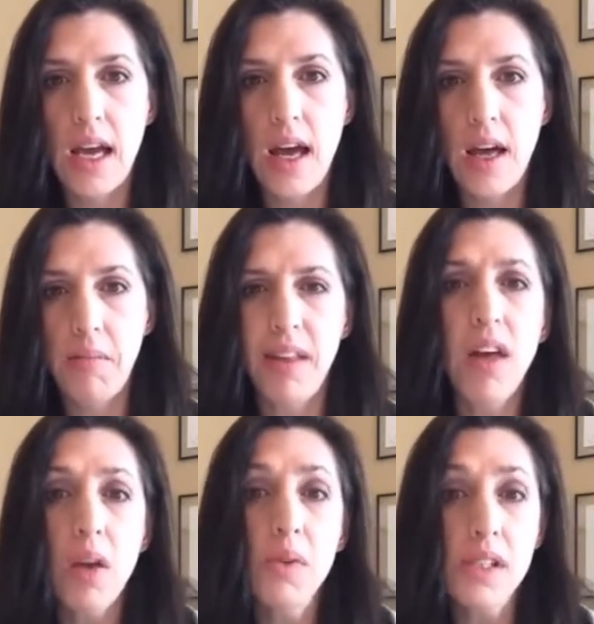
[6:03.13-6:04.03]
um, I
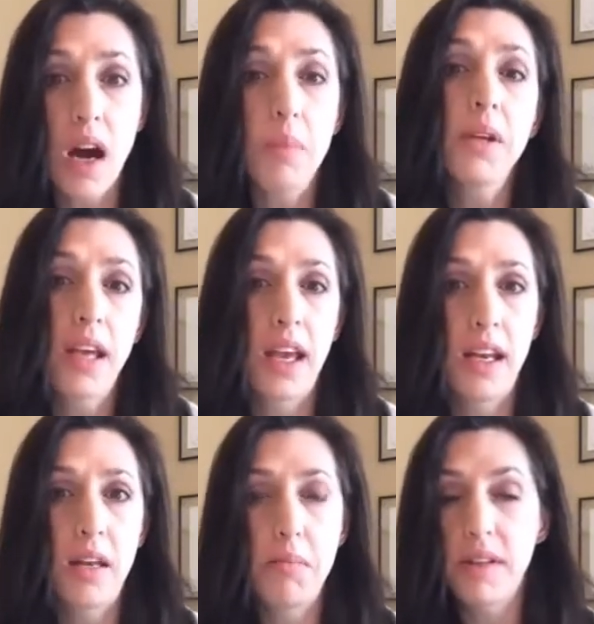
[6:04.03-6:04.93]
thought it was
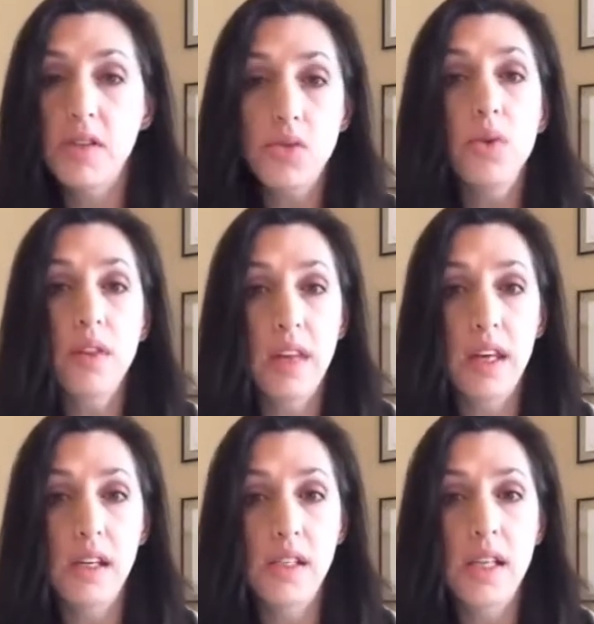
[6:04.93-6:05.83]
complicated. But the truth
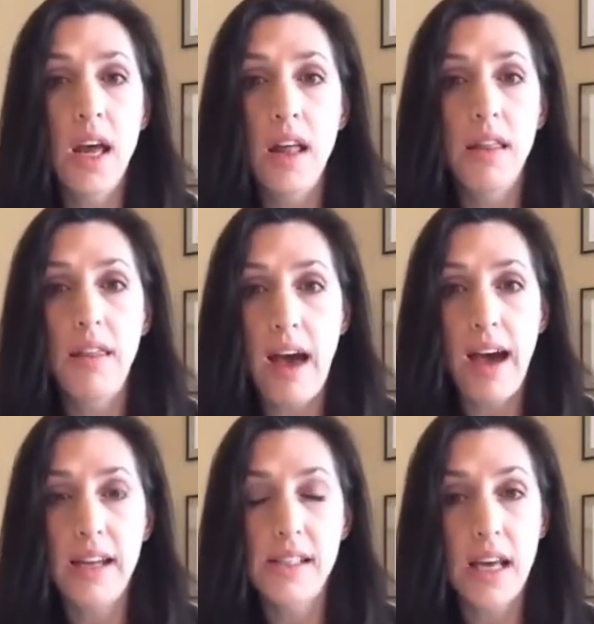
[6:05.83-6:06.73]
is
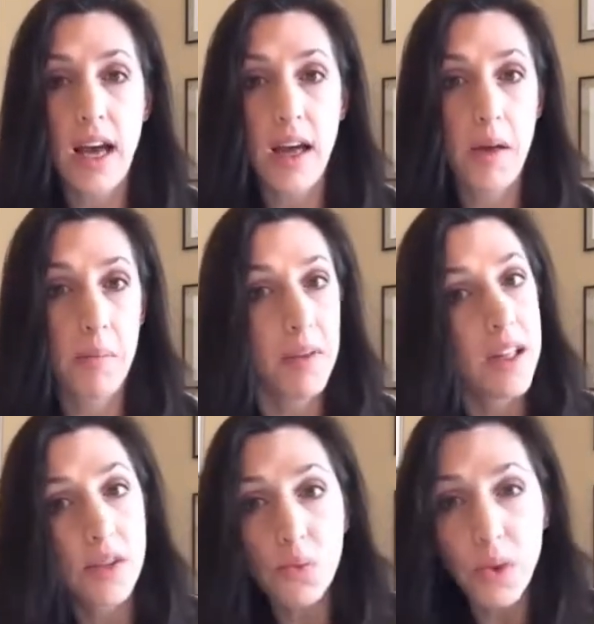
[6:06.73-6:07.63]
that um,
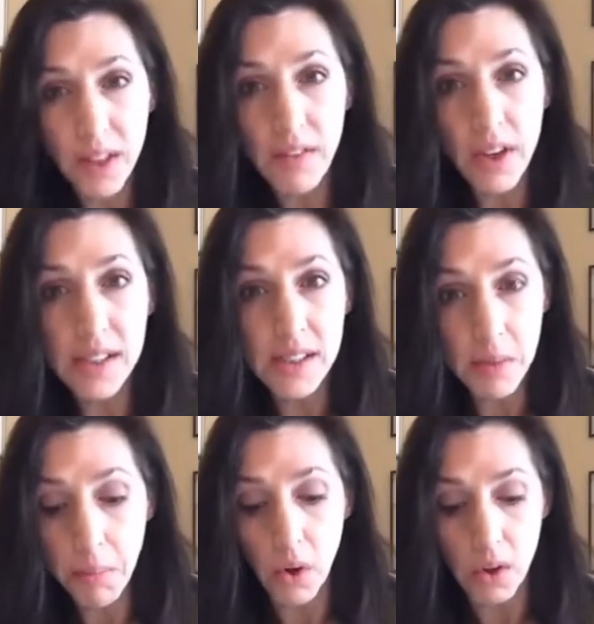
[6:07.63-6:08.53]
it's really very
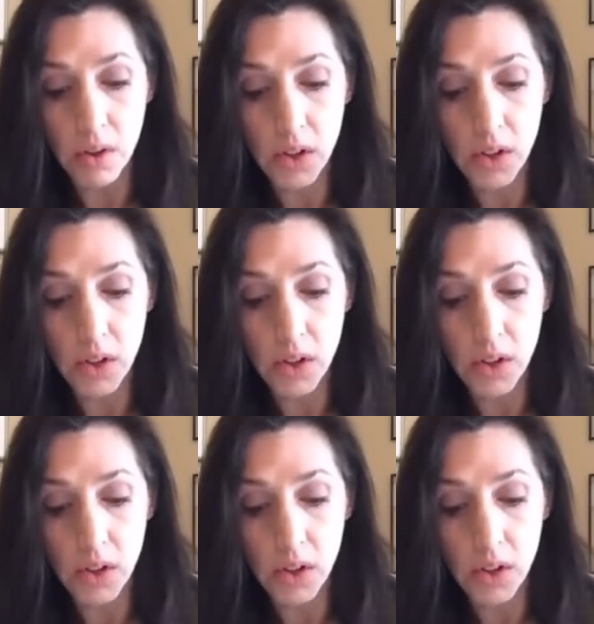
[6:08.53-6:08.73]
simple.